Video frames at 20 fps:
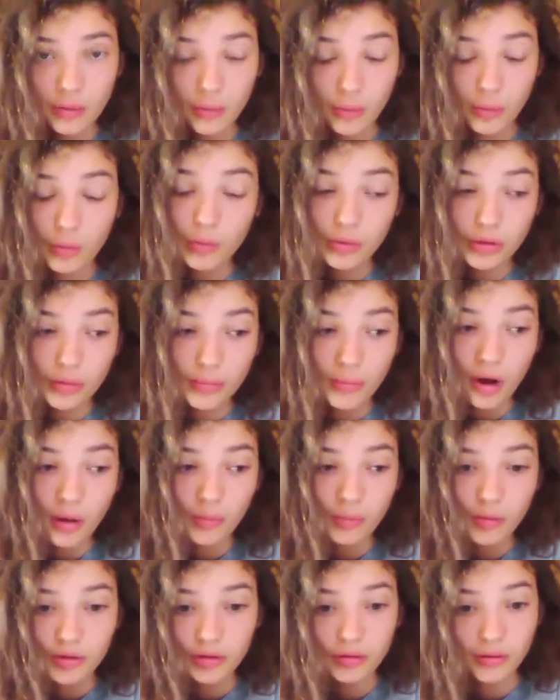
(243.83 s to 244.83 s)
who the
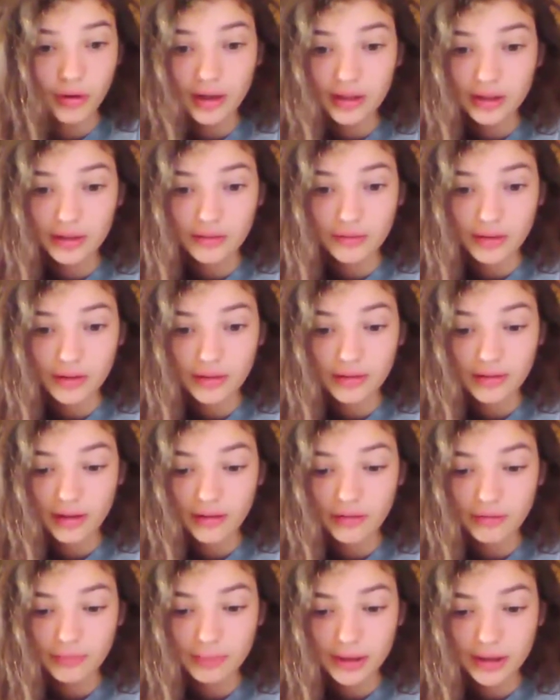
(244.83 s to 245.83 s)
mom was, or any of this
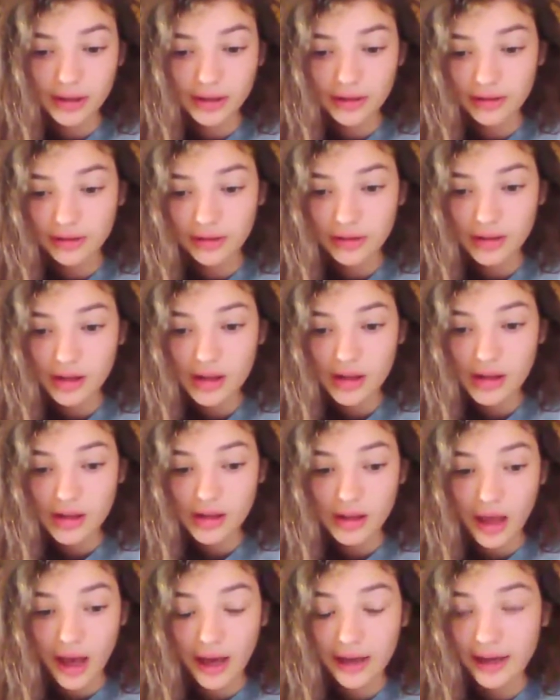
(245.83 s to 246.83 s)
stuff, because
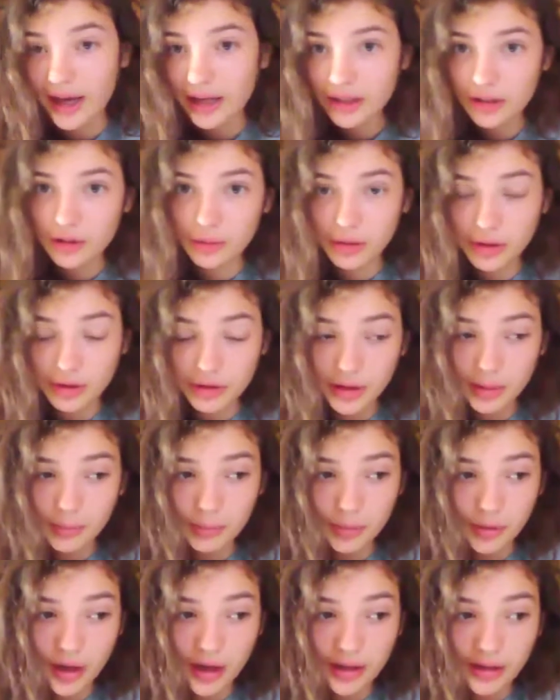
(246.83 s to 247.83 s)
I had no ear
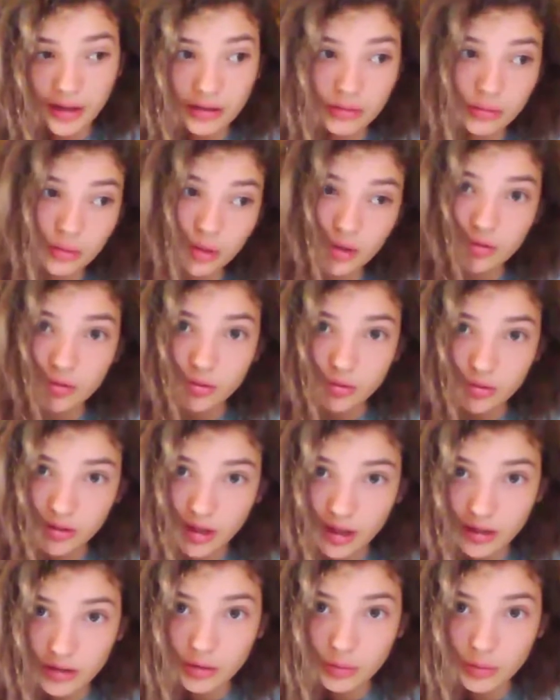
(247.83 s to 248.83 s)
number, and that's when I started
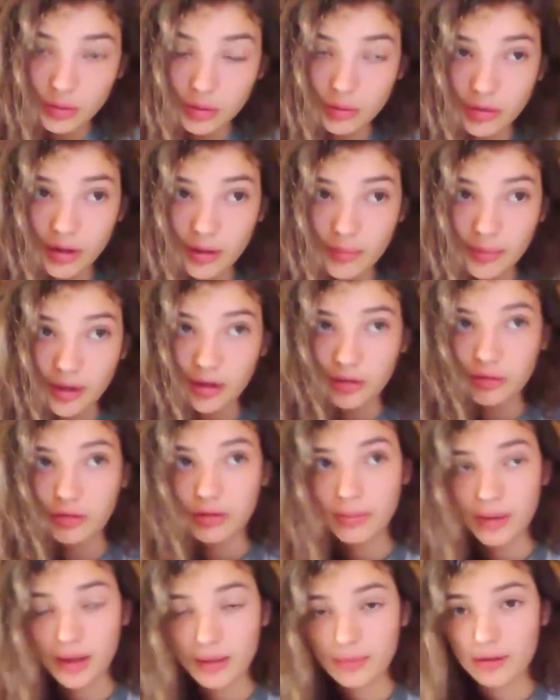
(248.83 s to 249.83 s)
tattooing when I pedigree
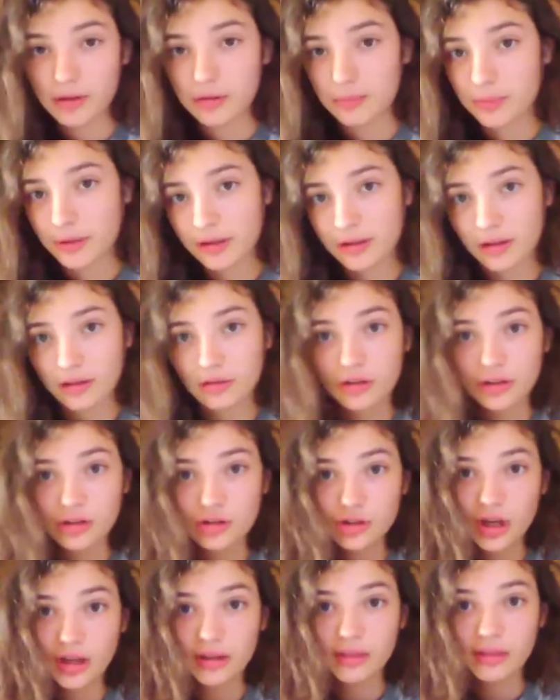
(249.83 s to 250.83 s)
babies, because then you can
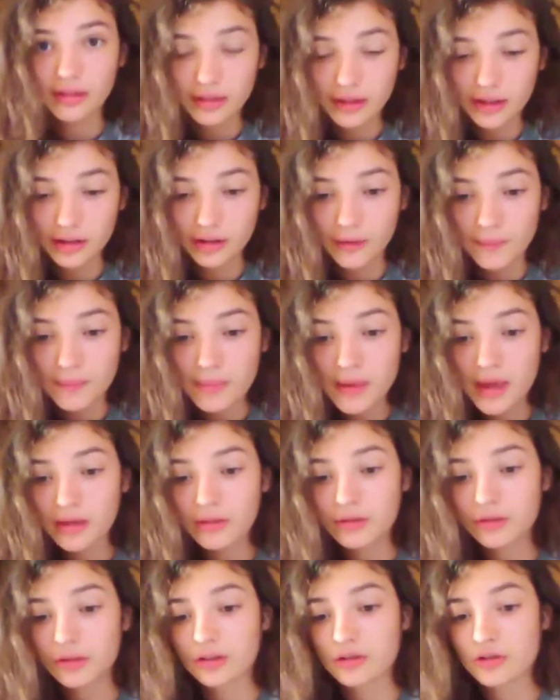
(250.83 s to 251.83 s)
check the litter,
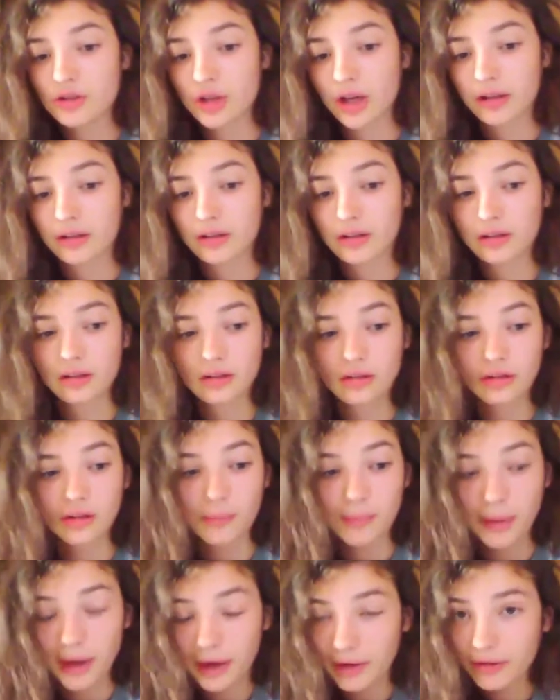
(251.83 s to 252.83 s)
you can check the
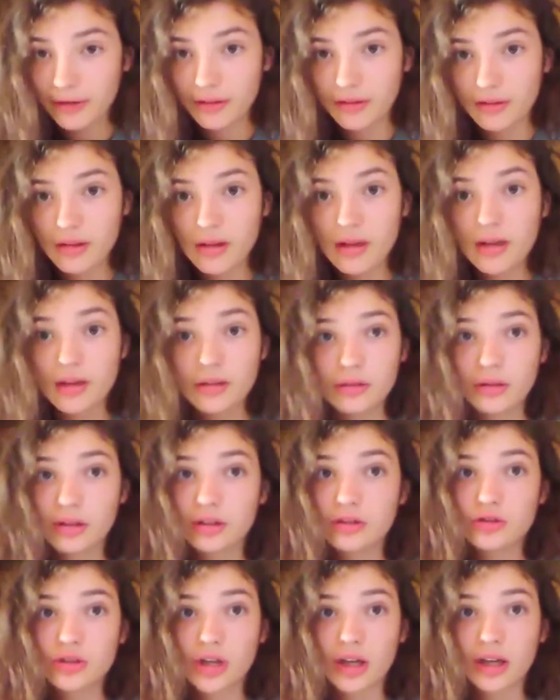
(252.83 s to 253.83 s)
parents, you
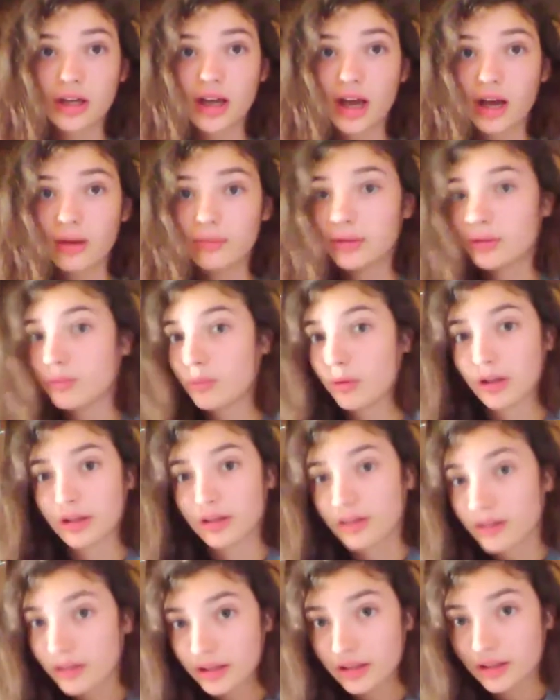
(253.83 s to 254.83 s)
can check how many were in
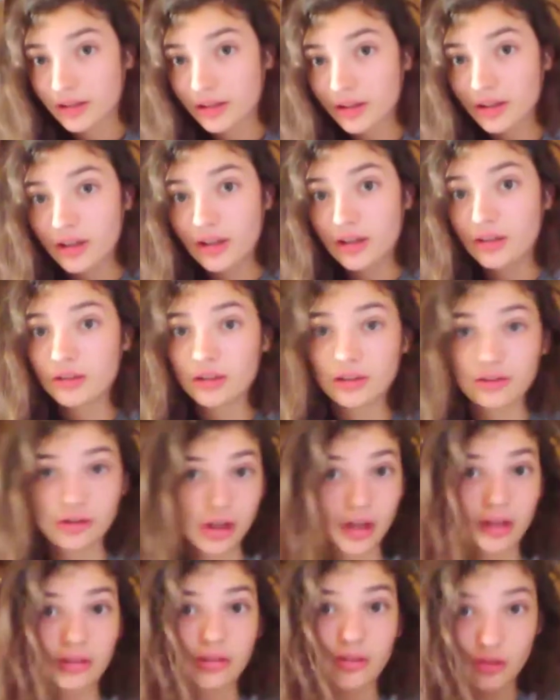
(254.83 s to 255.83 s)
the litter, you can
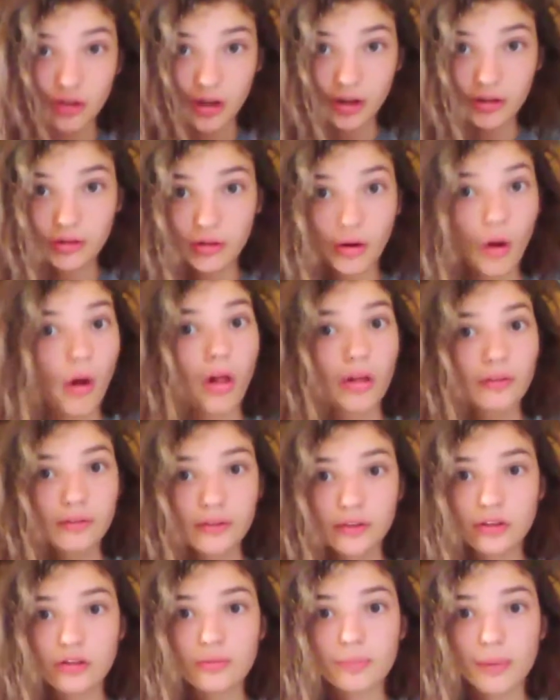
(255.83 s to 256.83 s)
check the gender, all of
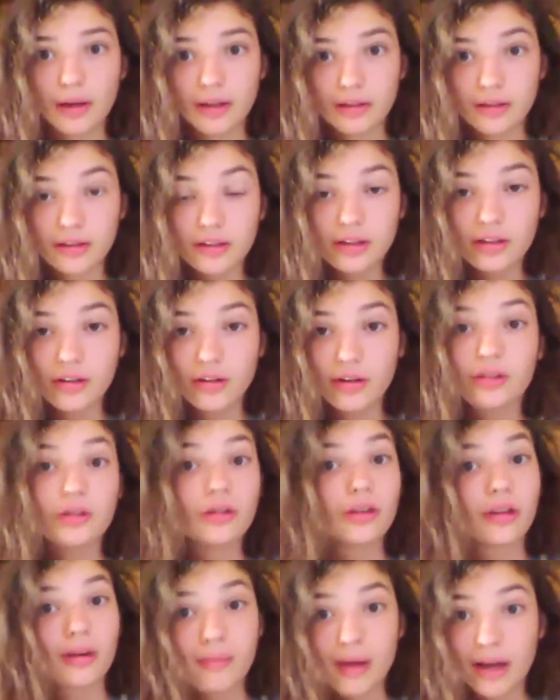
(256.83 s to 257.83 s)
it just by its ear, and you
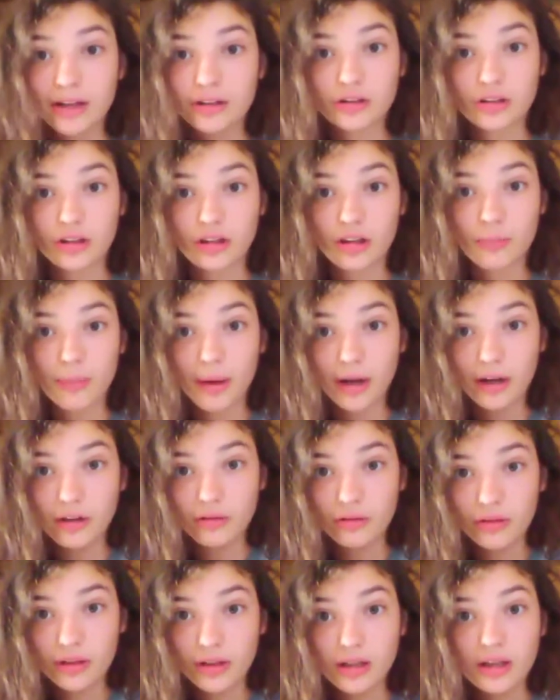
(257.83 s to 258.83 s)
can match it to the
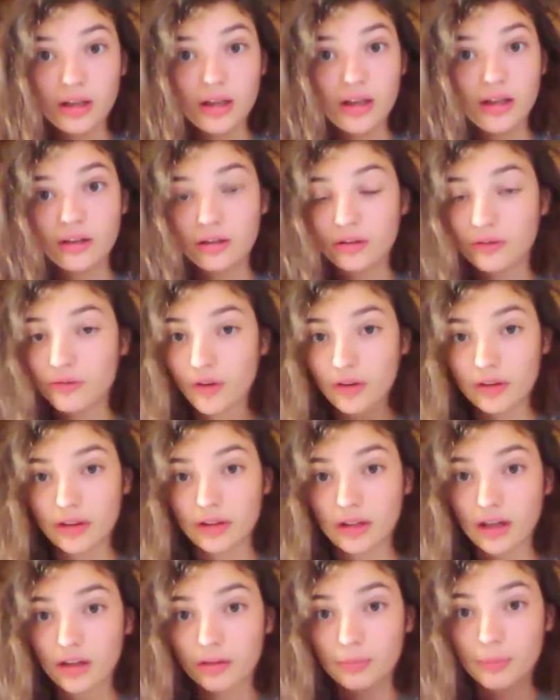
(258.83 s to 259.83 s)
pedigree, you can find
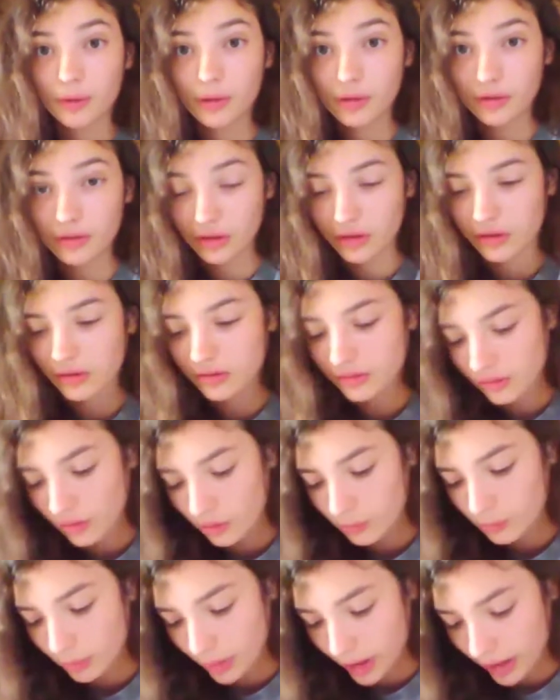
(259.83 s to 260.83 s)
the date of birth. It's
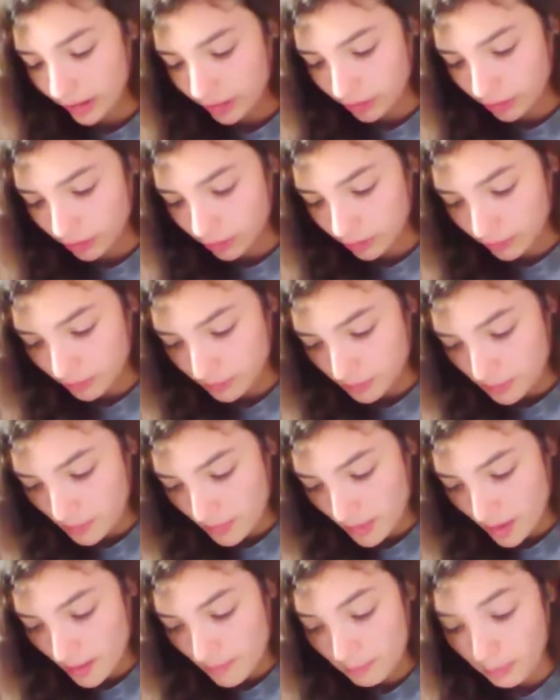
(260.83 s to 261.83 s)
so practical.
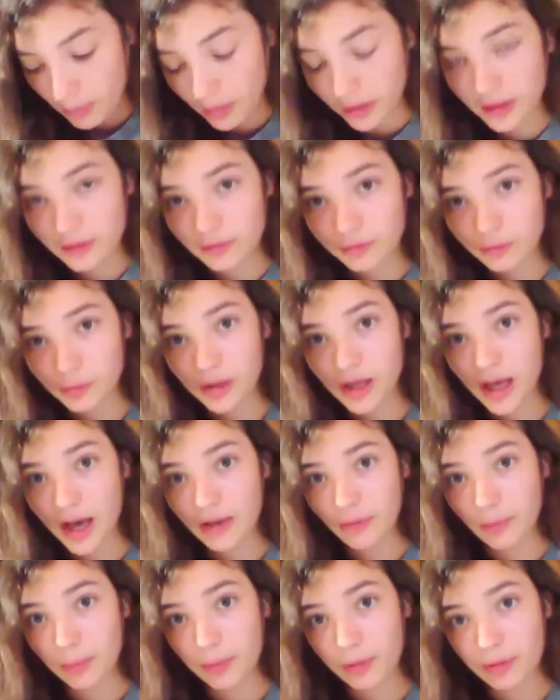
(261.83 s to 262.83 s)
But if we
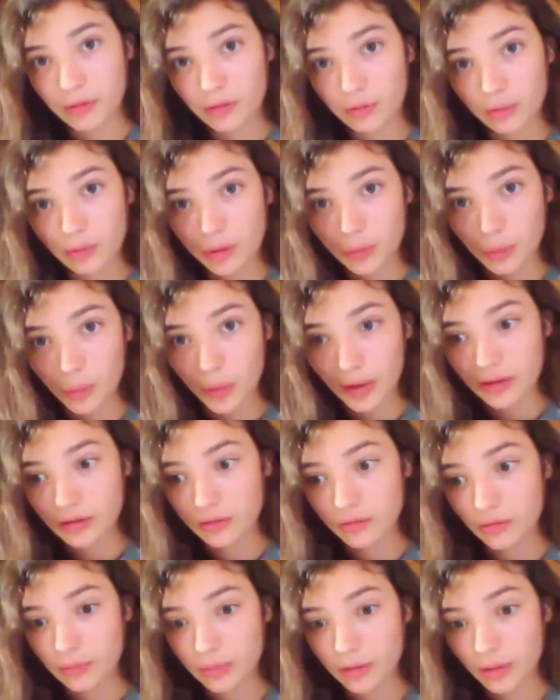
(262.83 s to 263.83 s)
have a personal request
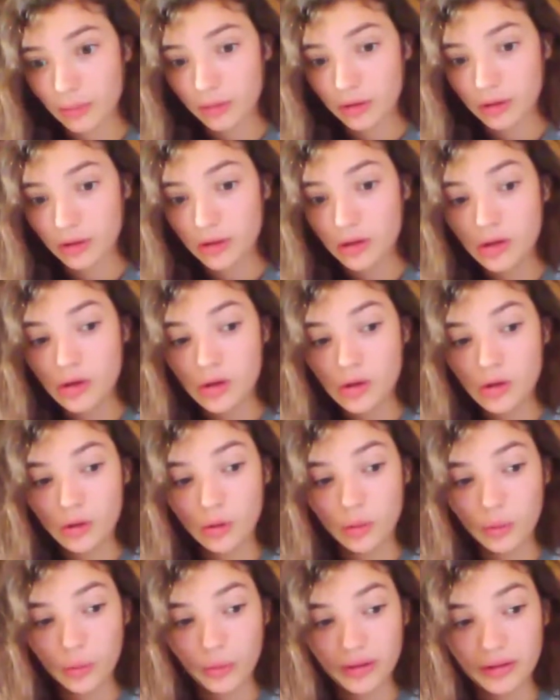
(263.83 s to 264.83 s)
from someone
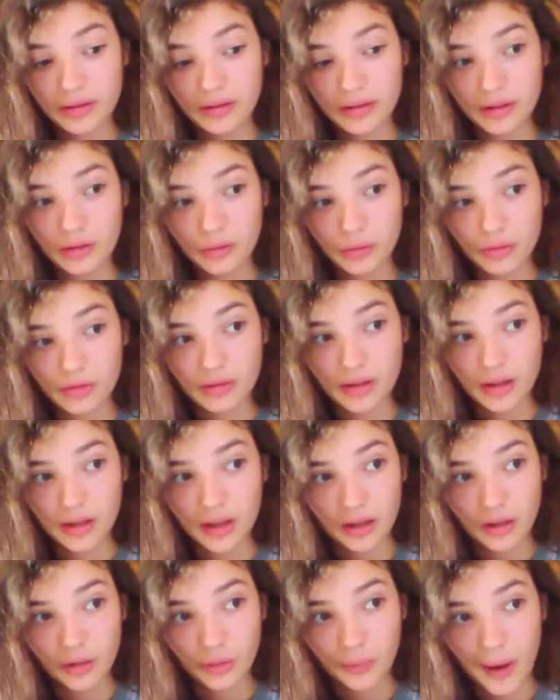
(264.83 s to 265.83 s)
who is interested
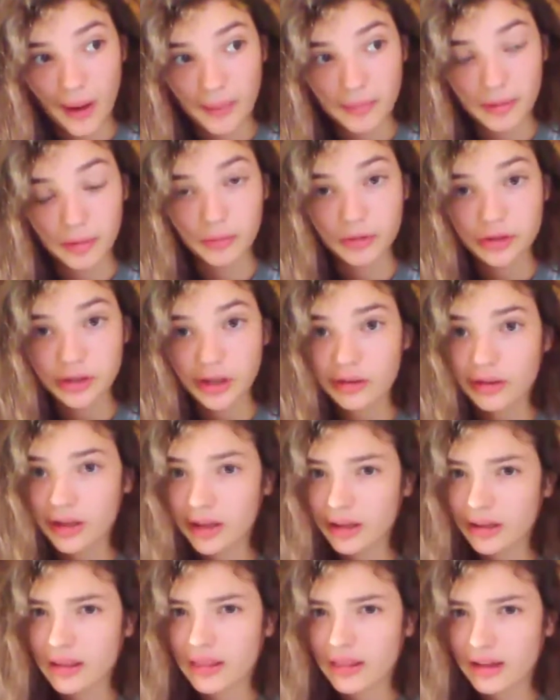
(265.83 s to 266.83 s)
in a rabbit, which I'll
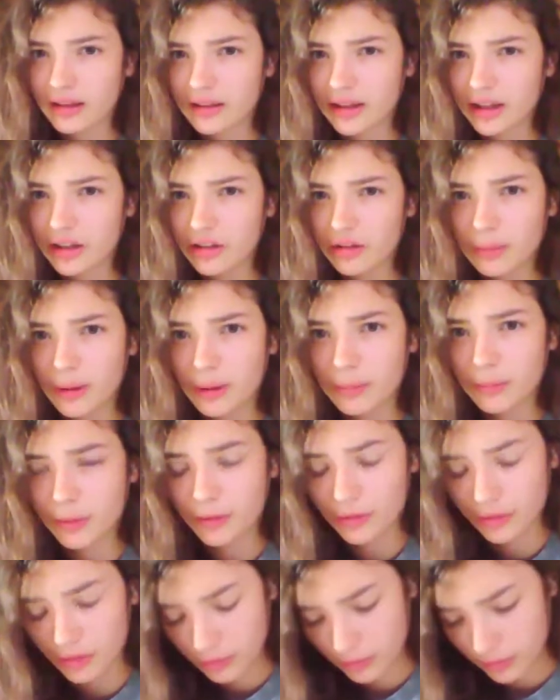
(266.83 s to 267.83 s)
get to that later about
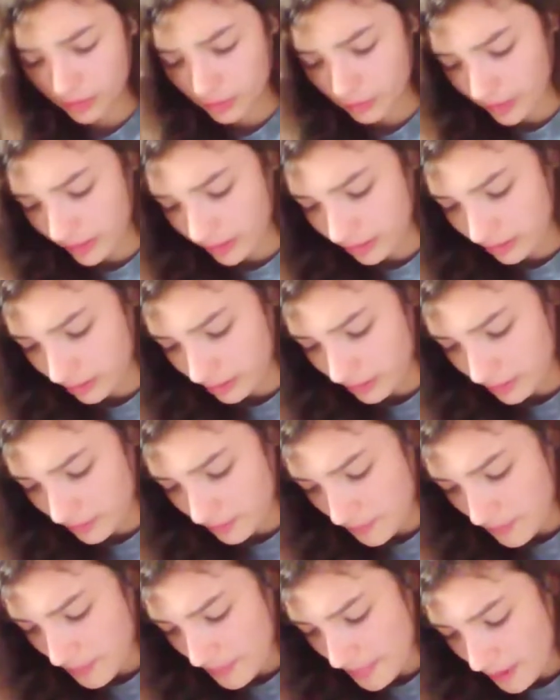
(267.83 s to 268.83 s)
personal requests,
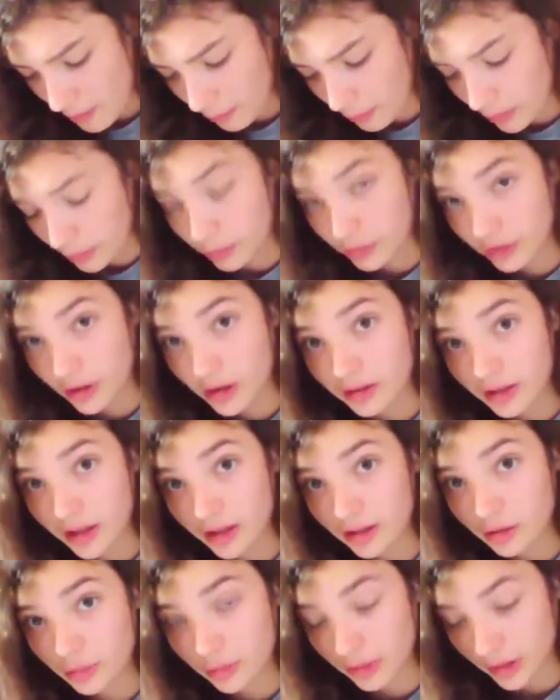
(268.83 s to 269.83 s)
we will not
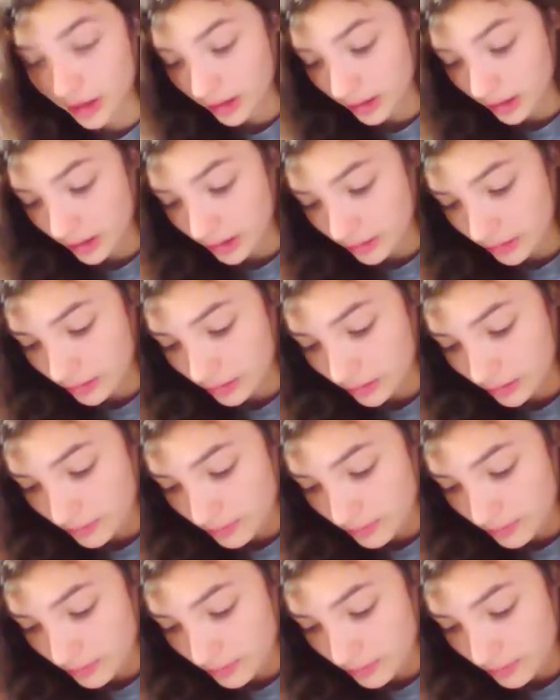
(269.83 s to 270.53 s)
tattoo in that case.